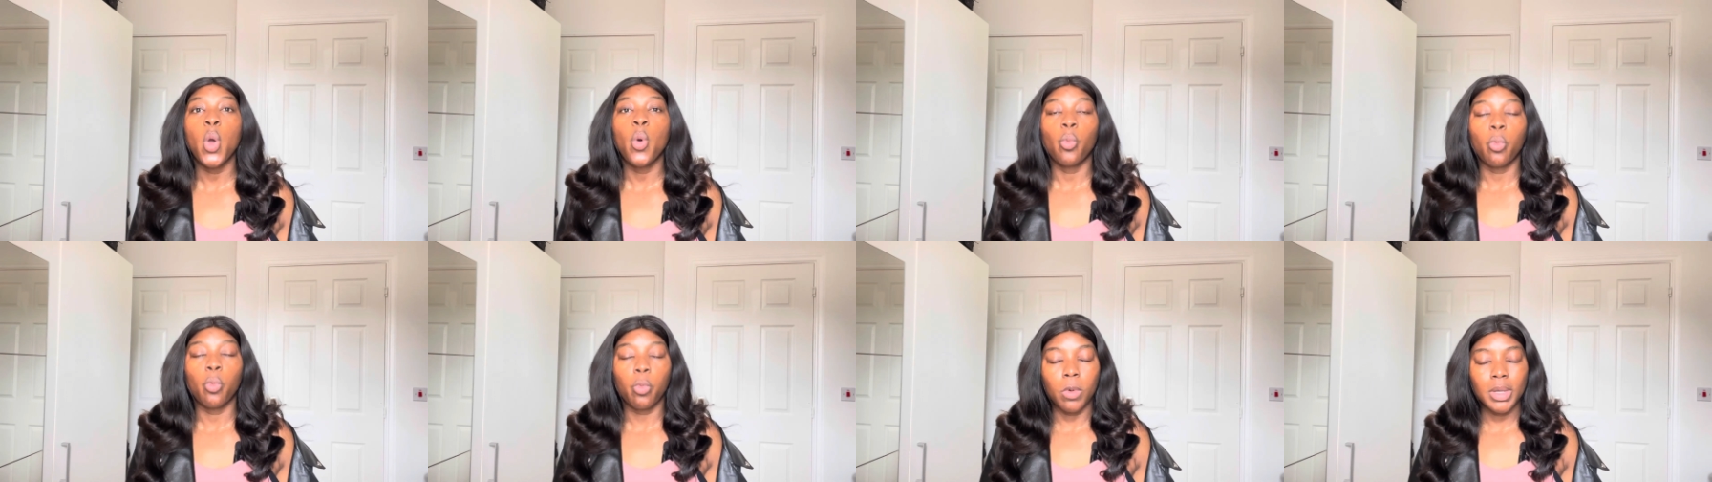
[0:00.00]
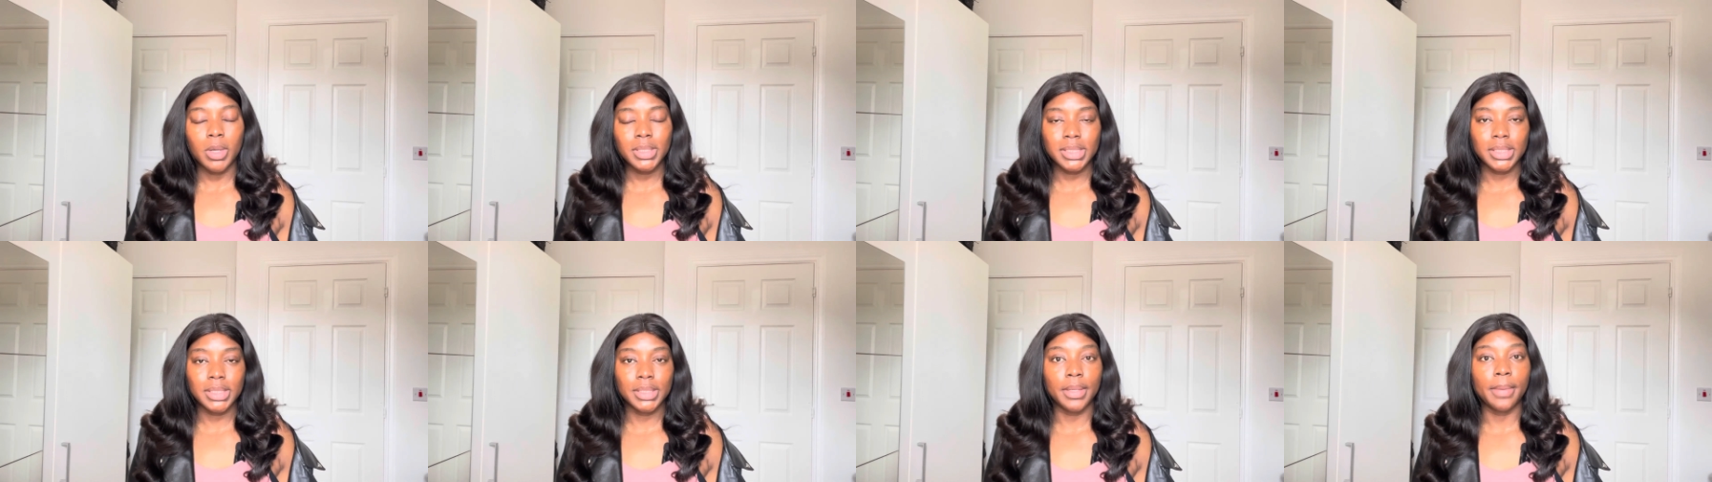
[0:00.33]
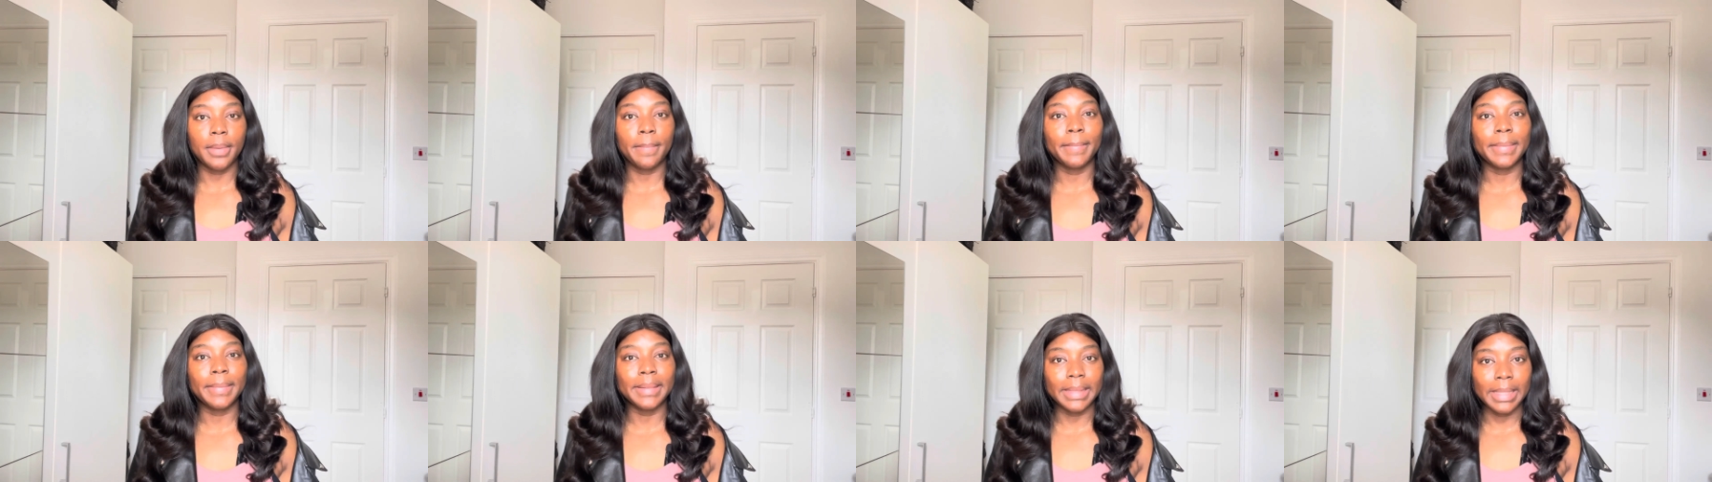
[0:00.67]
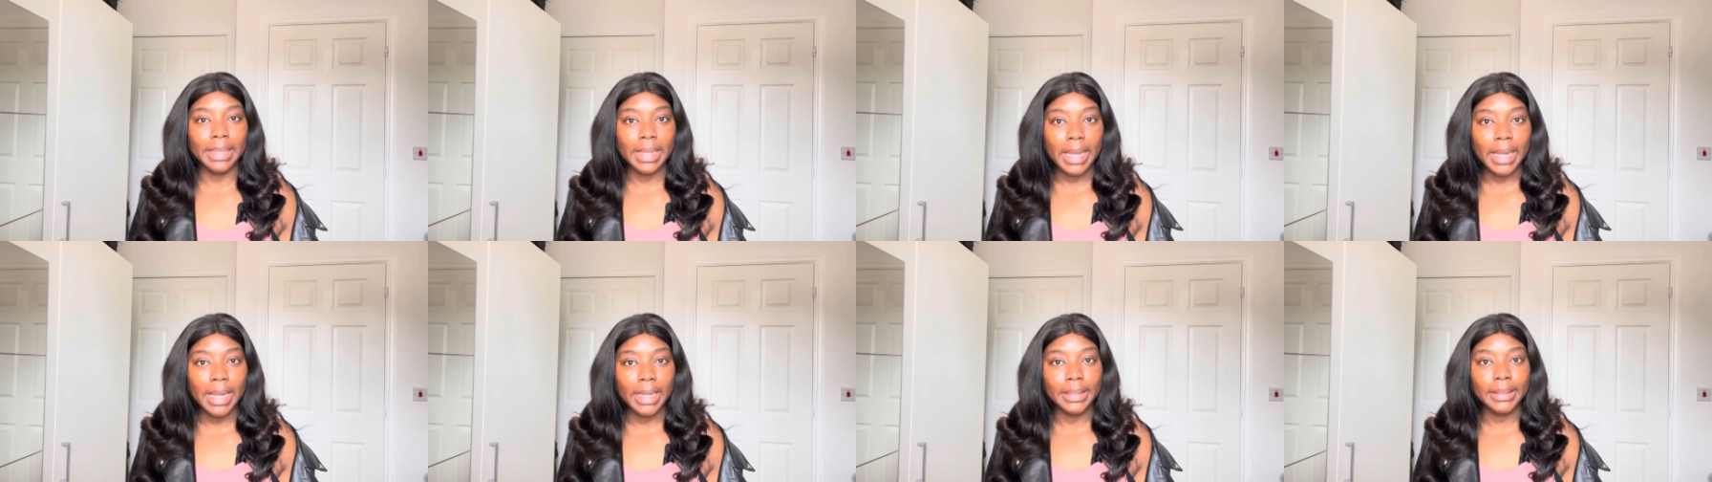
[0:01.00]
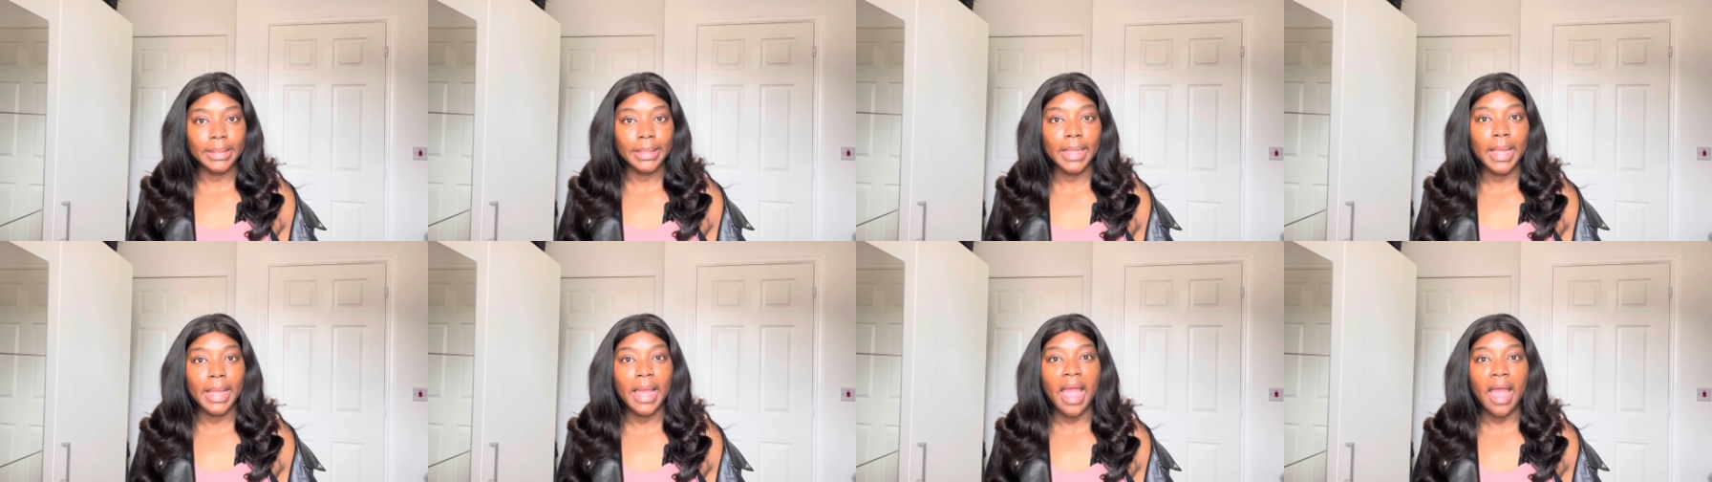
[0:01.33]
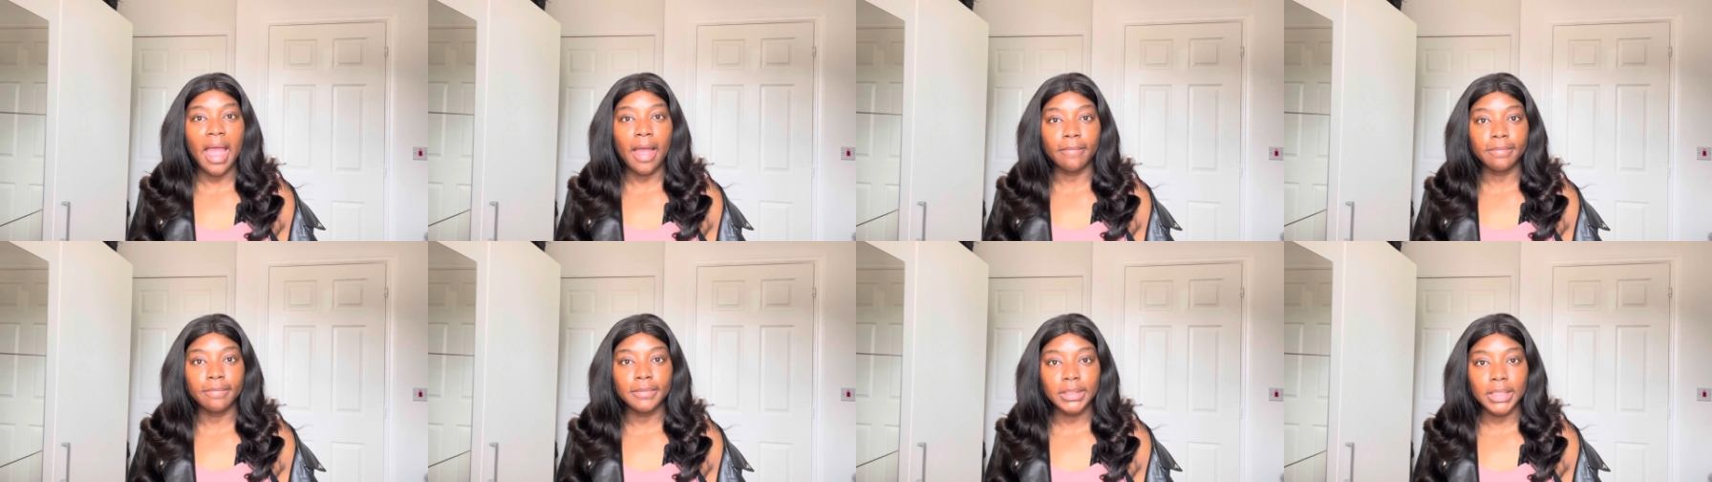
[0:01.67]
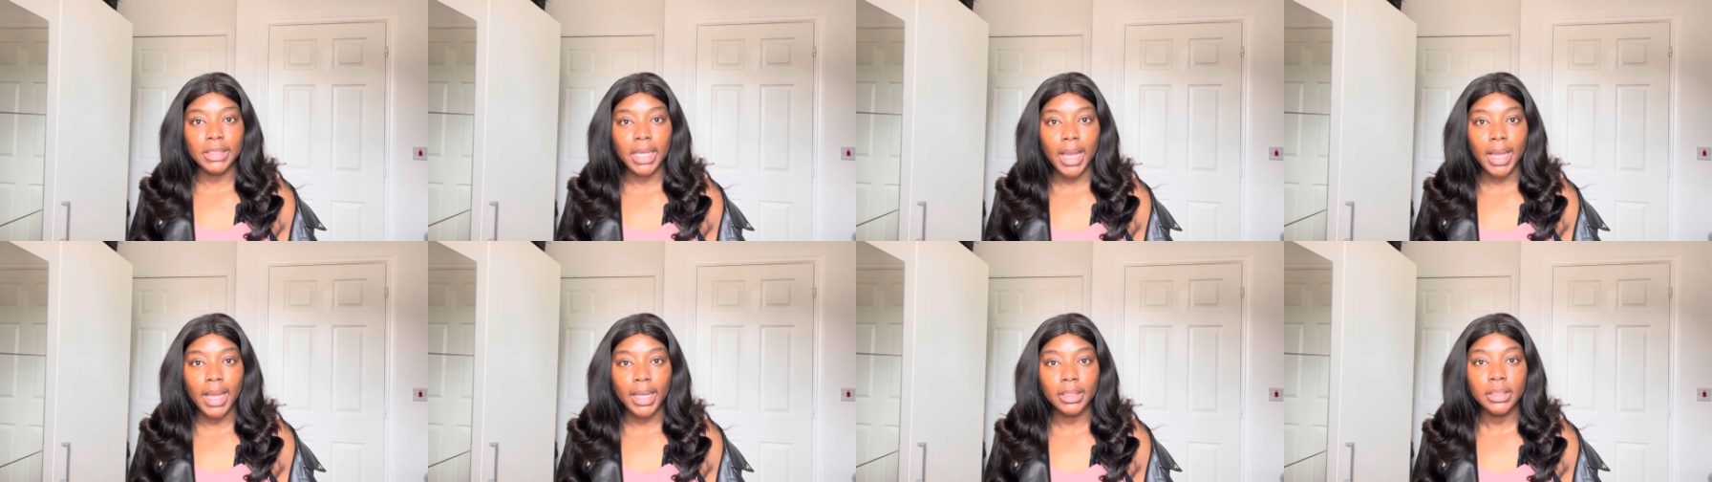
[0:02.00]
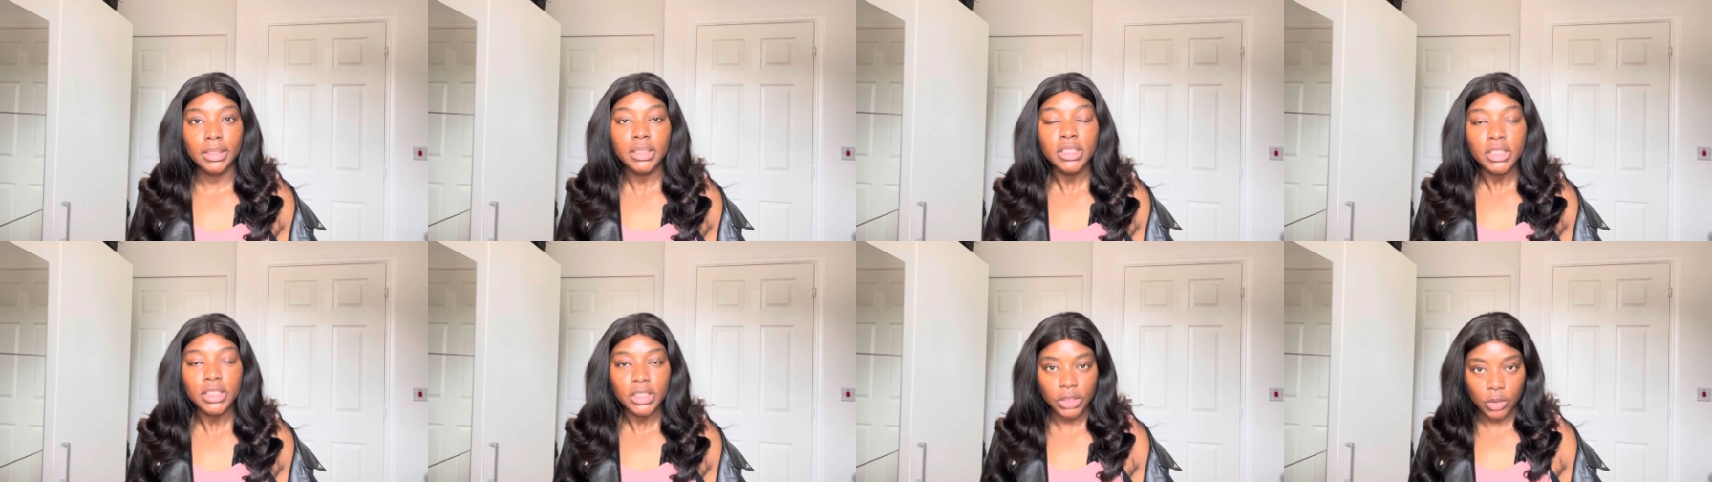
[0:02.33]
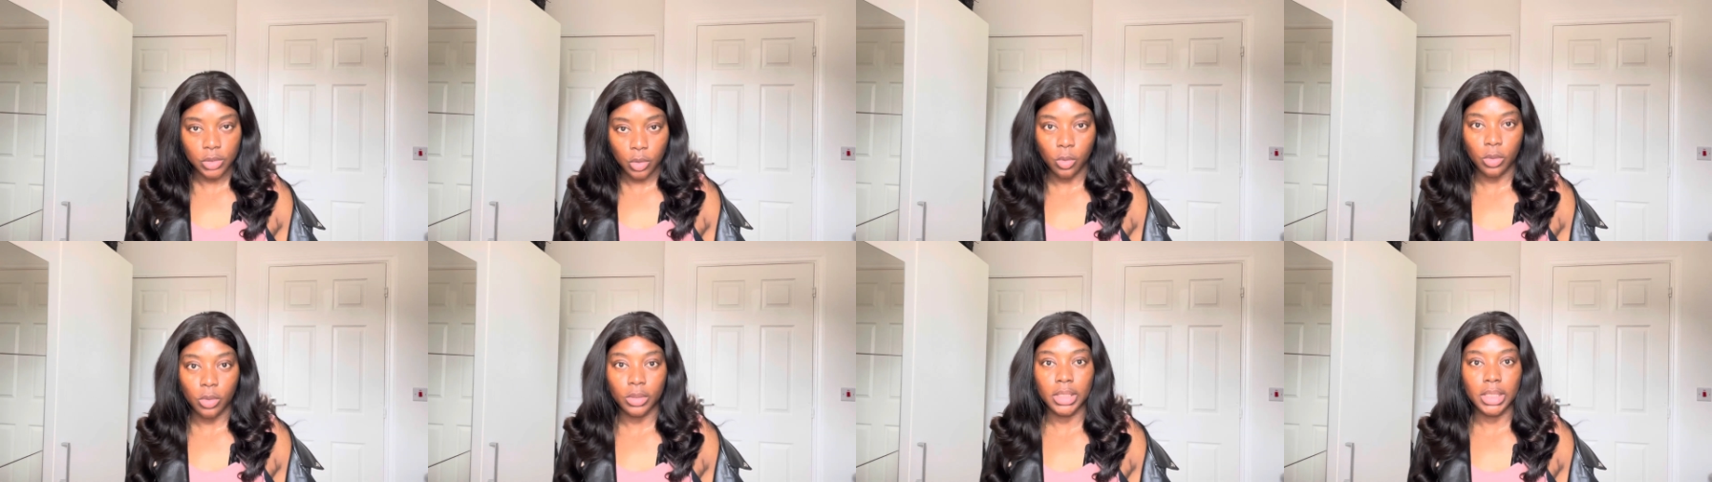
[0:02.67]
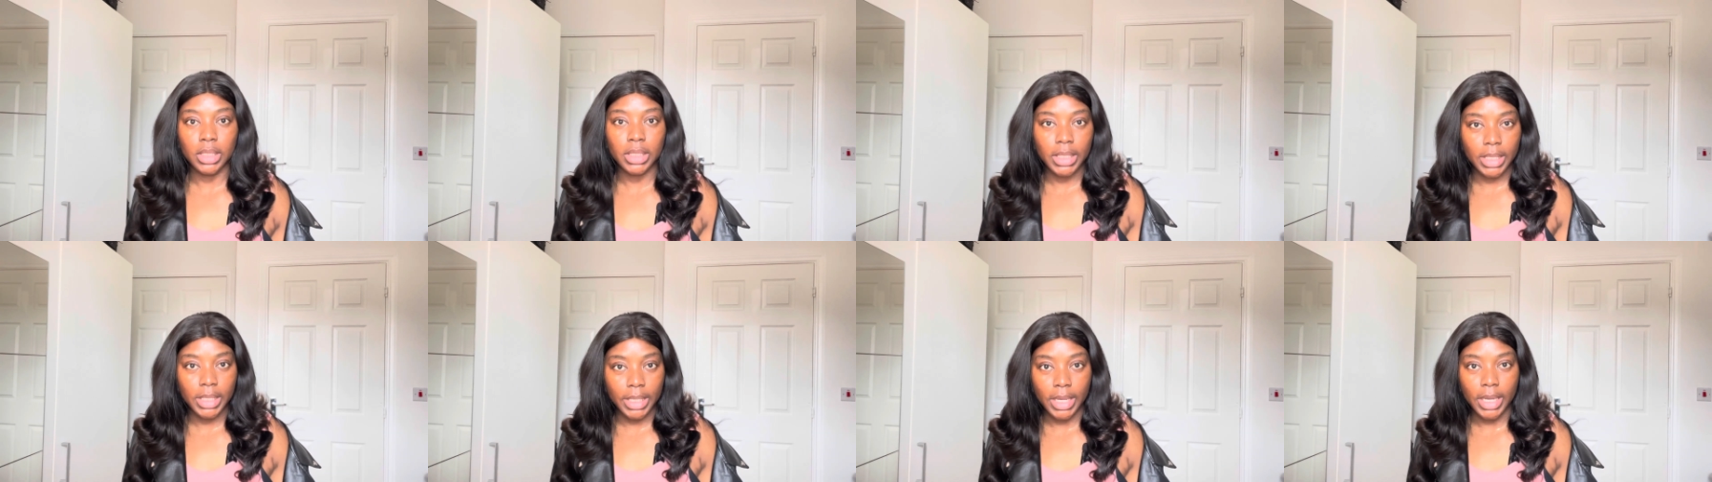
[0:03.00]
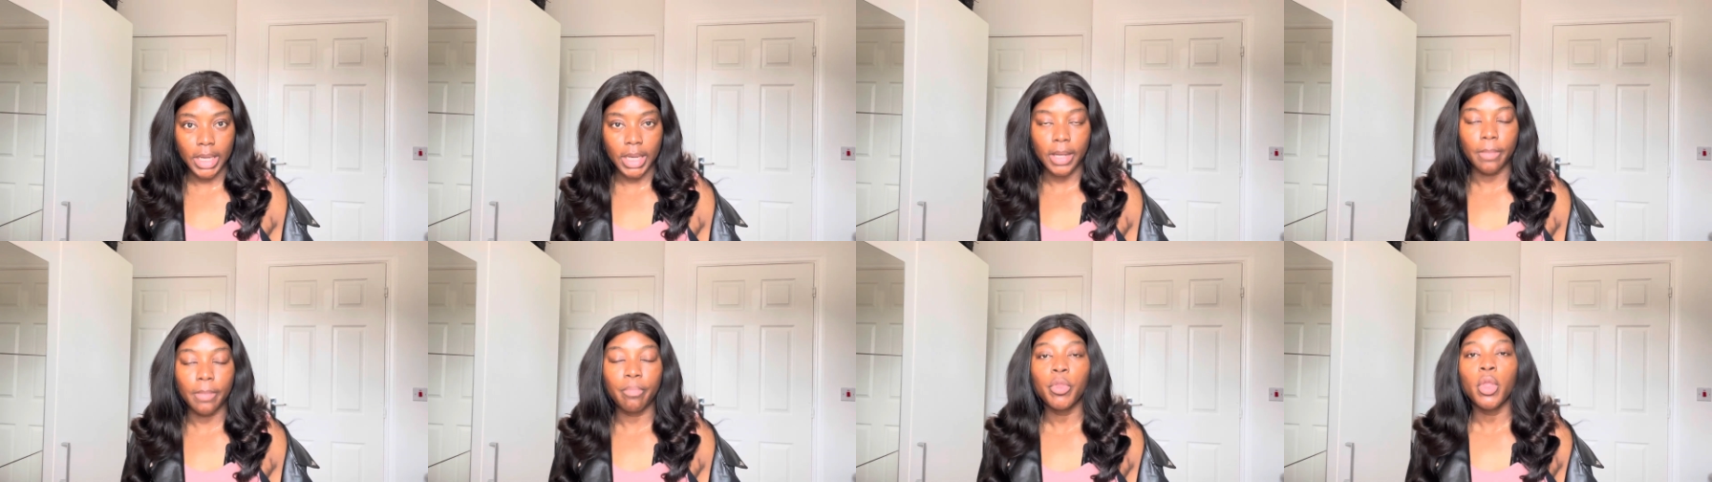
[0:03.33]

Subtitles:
what is your plan after studying here?